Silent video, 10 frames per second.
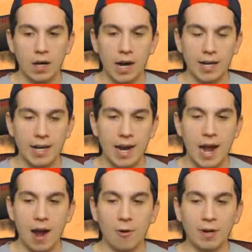right,
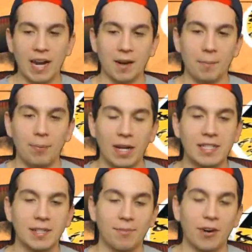now we got to
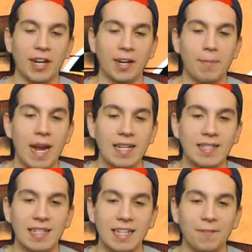play some freaking
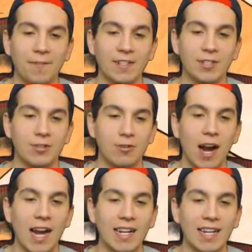amazing defense.
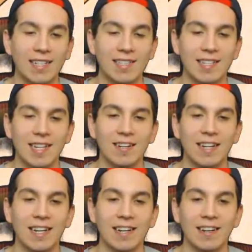Try to get a steal
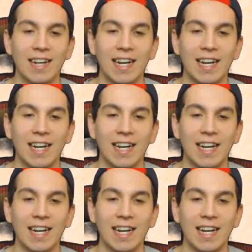here.